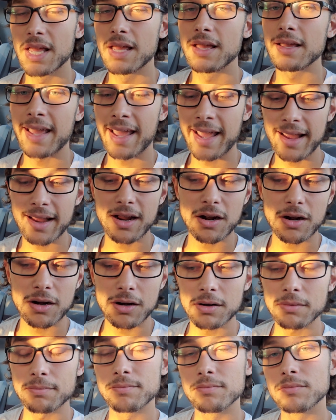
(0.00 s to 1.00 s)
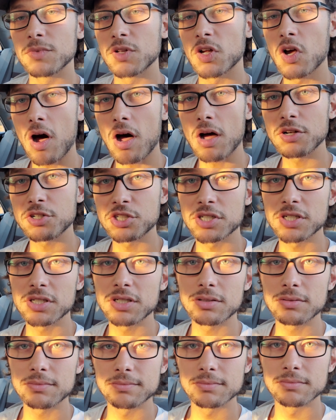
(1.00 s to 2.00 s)
Care,
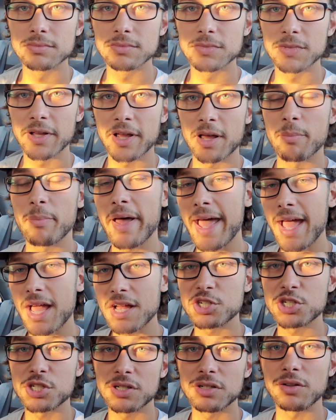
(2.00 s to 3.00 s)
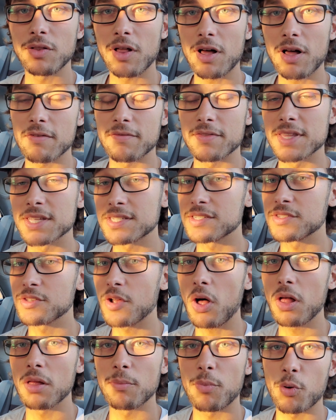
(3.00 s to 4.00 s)
caution, compassion, love, this is
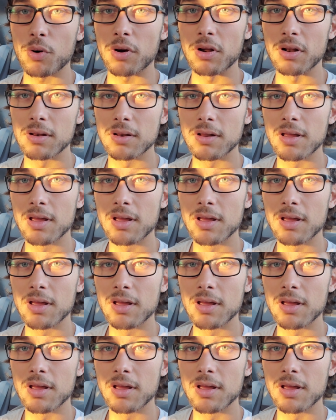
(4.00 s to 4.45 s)
all important.